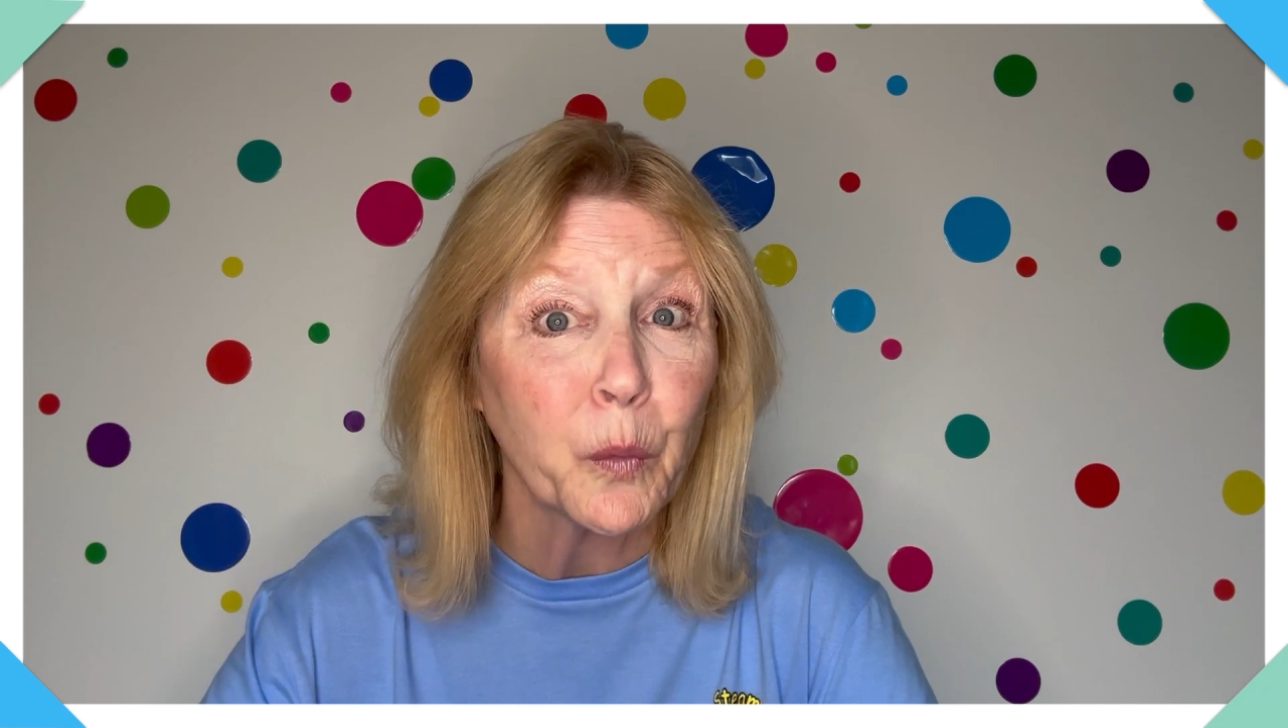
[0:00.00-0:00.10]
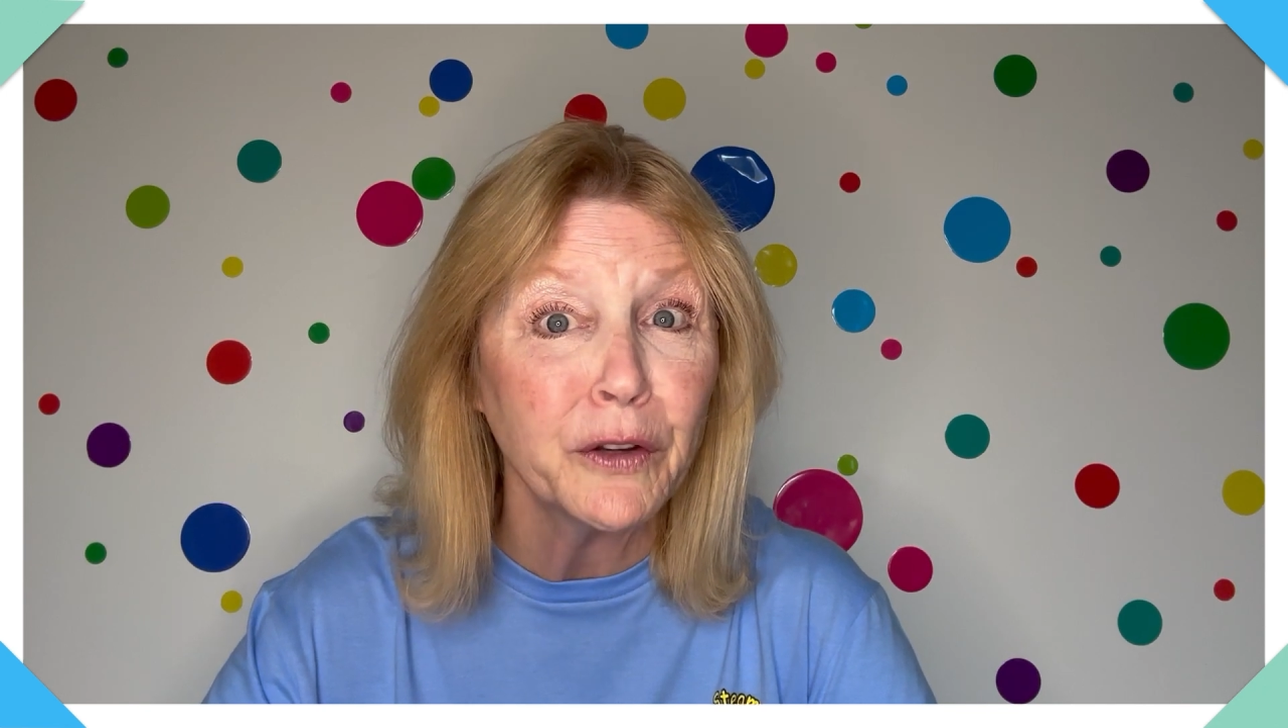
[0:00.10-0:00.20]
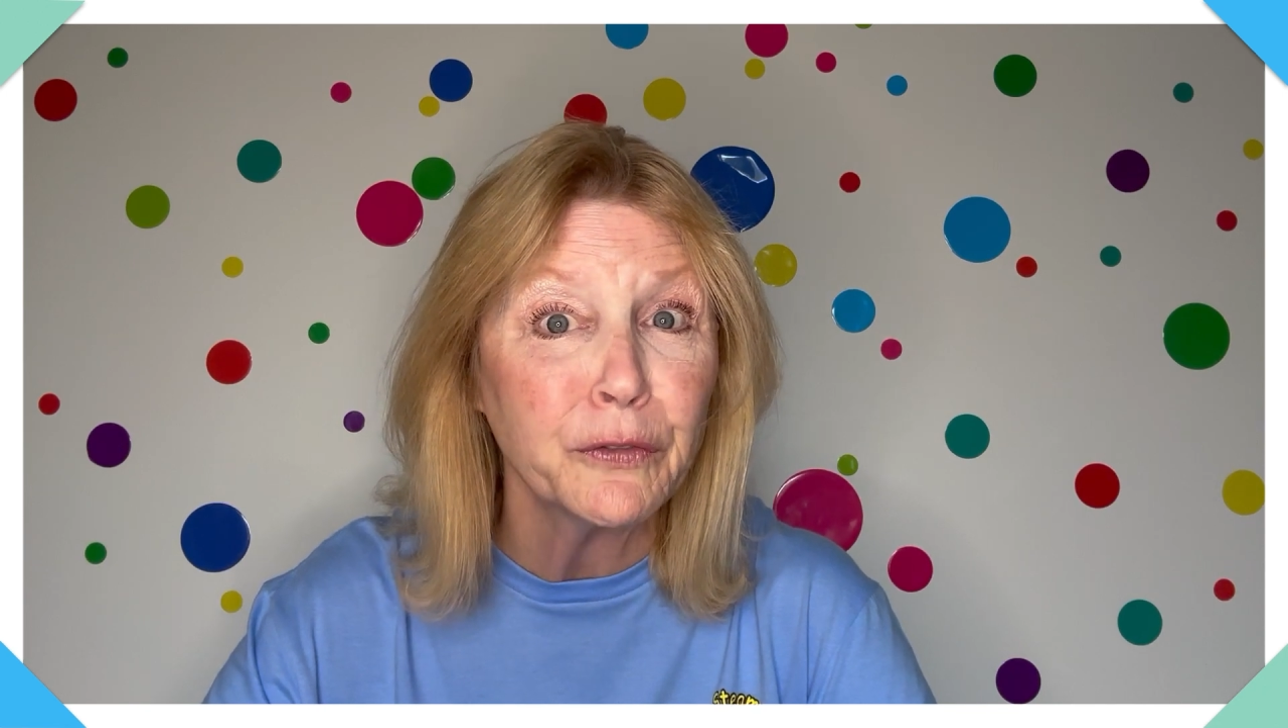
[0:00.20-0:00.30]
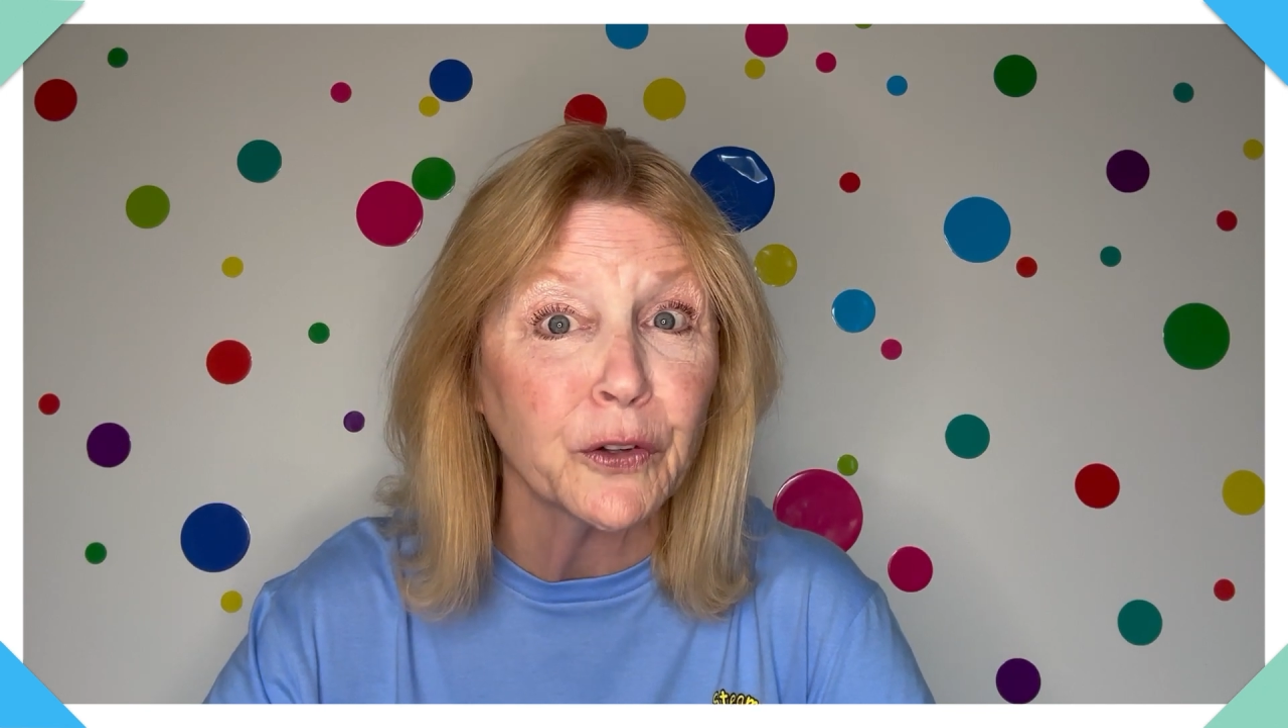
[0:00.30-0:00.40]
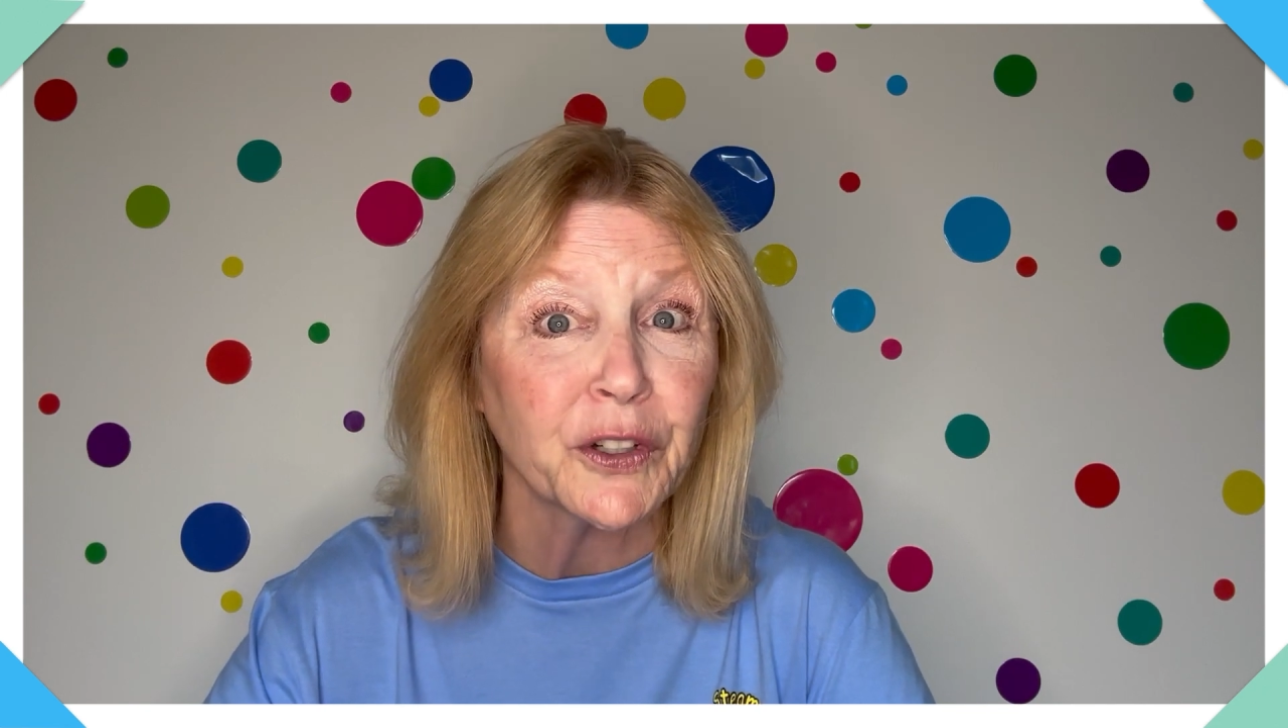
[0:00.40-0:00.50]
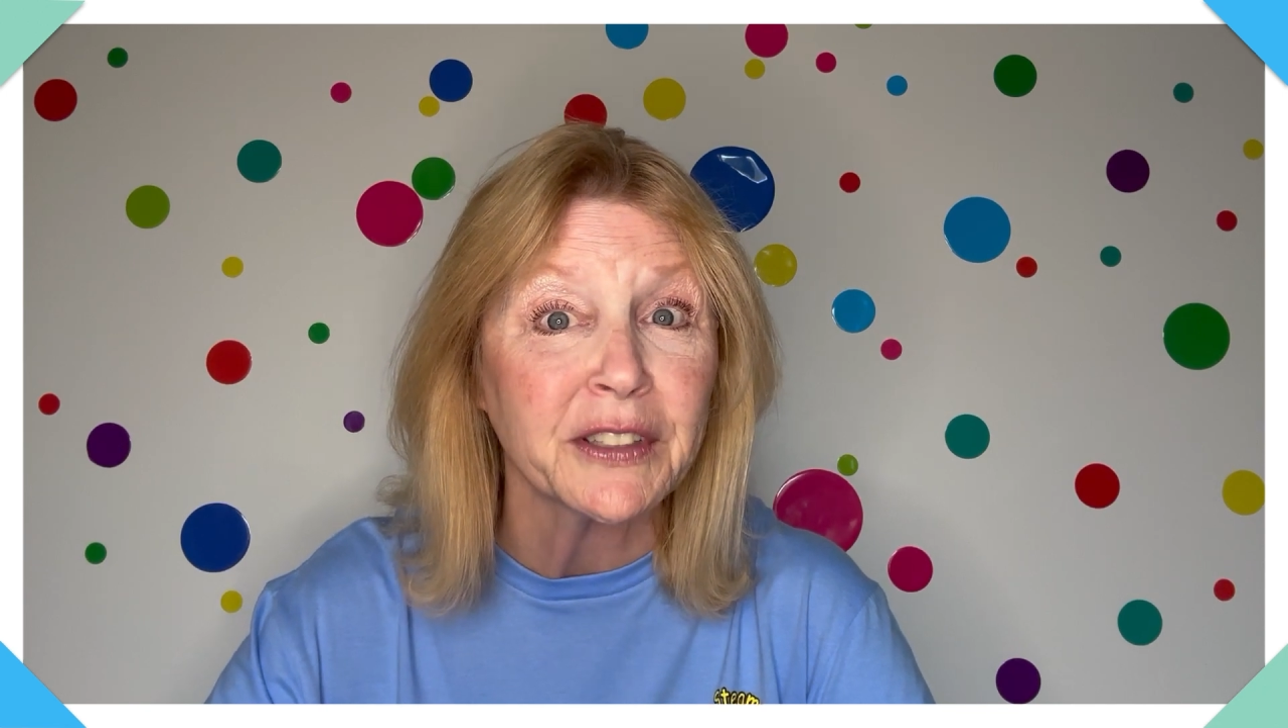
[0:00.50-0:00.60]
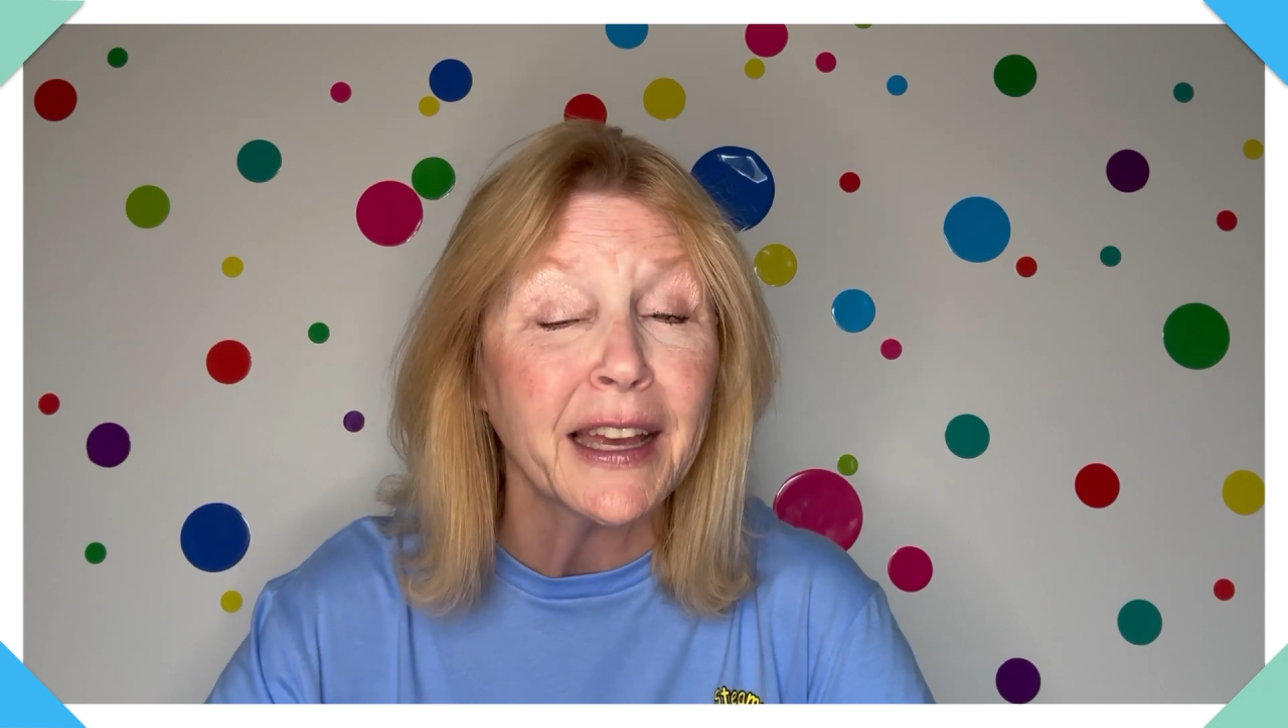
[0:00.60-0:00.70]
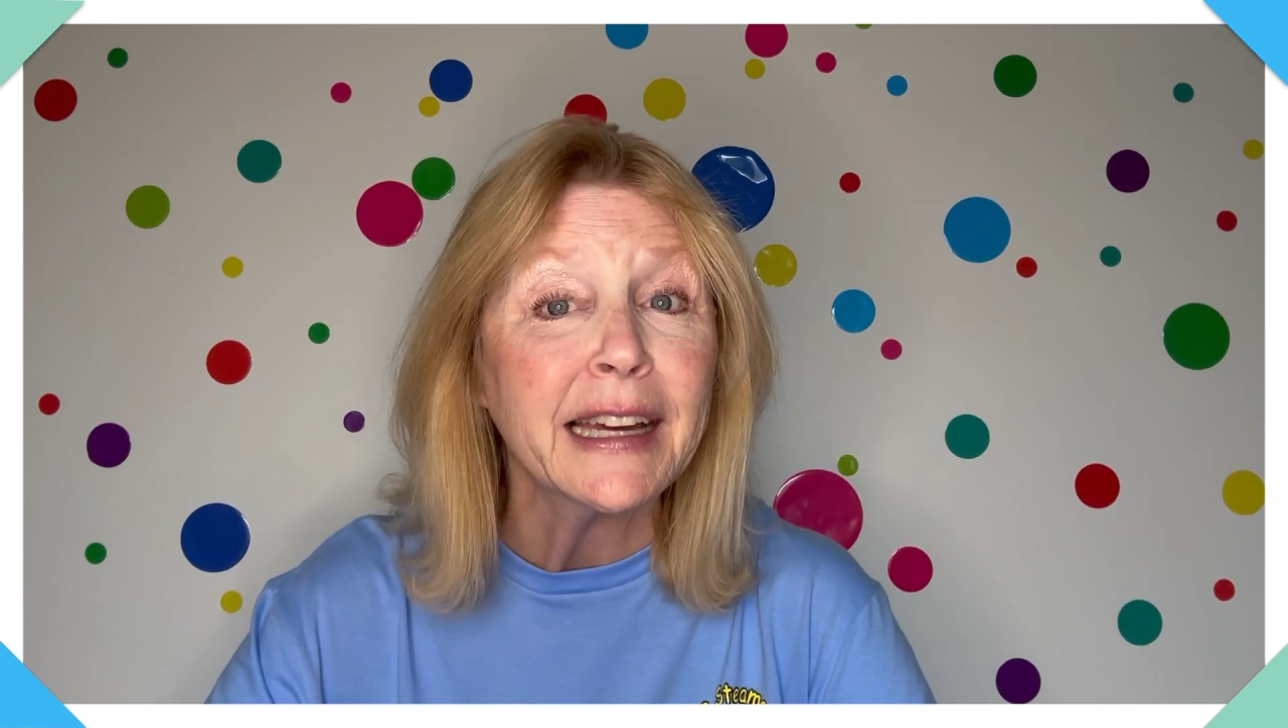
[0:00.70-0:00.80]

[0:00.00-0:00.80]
one foot.